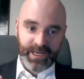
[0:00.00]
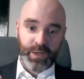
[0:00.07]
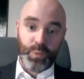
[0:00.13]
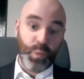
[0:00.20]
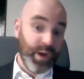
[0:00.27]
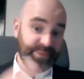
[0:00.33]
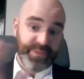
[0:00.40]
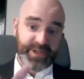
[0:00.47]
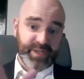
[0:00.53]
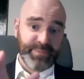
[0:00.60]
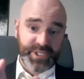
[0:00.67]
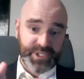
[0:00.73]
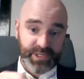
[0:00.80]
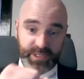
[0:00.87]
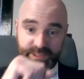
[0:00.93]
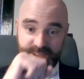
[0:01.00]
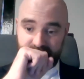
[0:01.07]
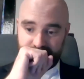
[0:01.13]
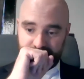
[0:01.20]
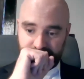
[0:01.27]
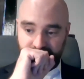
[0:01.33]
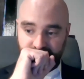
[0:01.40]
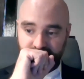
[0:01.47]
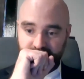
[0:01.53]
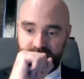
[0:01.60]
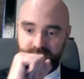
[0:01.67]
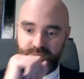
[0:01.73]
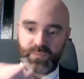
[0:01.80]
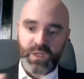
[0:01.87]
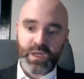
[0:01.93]
what the commissioners
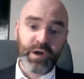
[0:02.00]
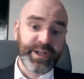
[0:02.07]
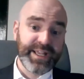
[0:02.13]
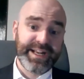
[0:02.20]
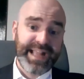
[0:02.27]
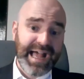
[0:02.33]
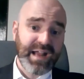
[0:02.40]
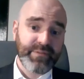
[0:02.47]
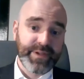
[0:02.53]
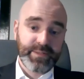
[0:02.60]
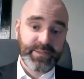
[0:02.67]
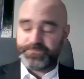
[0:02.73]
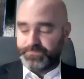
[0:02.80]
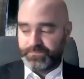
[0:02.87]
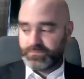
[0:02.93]
are getting out of it,